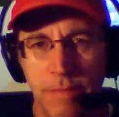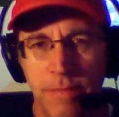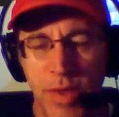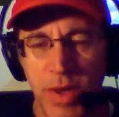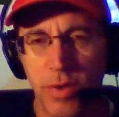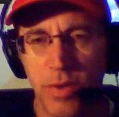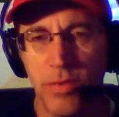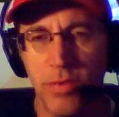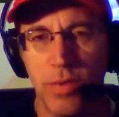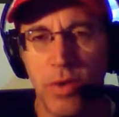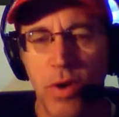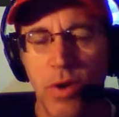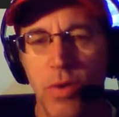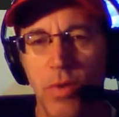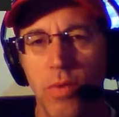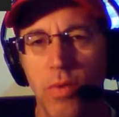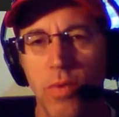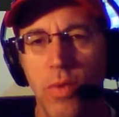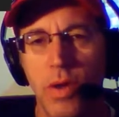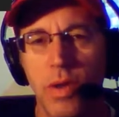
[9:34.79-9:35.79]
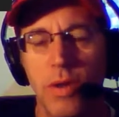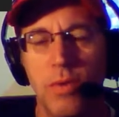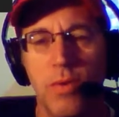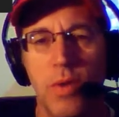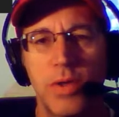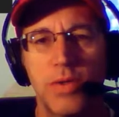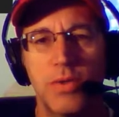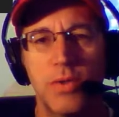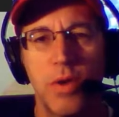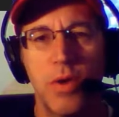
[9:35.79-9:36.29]
They don't know really
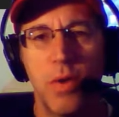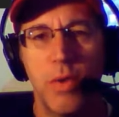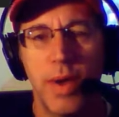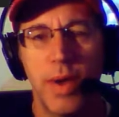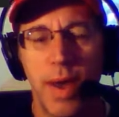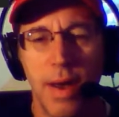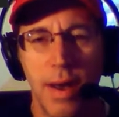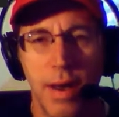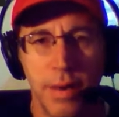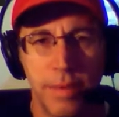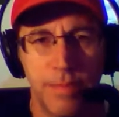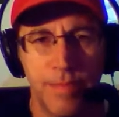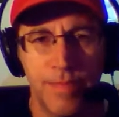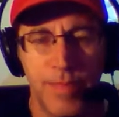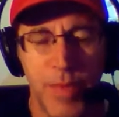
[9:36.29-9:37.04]
what's going on.